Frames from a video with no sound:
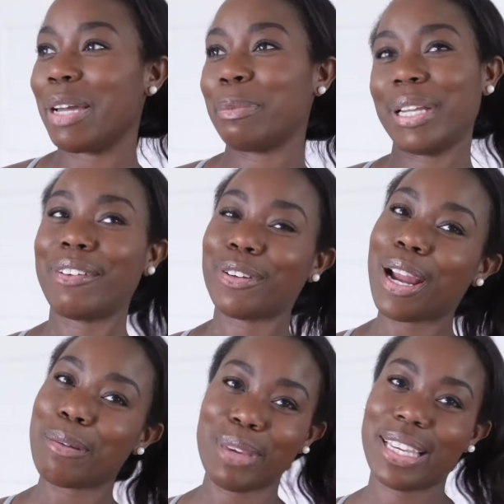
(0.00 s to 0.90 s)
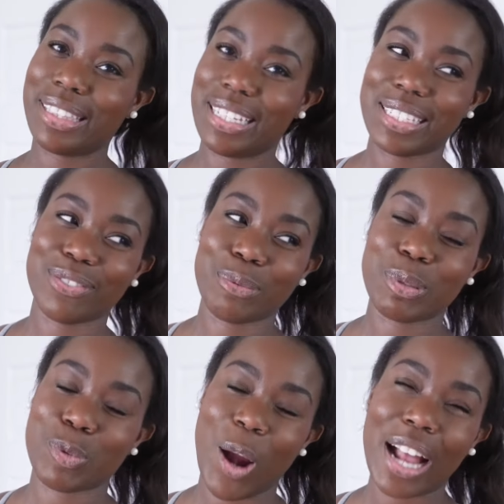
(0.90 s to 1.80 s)
whenever I make things from
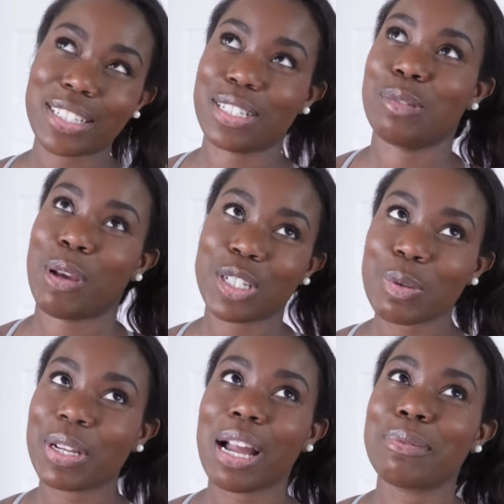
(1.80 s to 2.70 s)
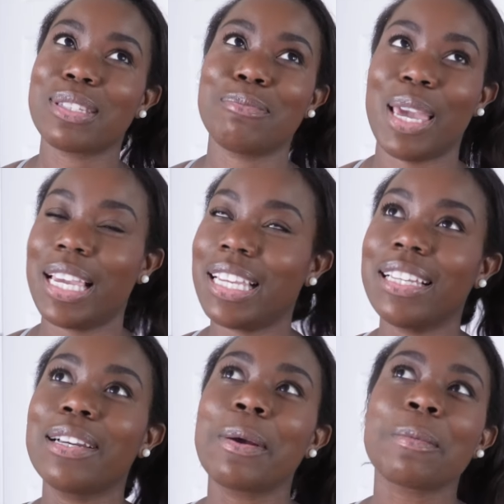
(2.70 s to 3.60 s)
scratch, especially when it comes to baking,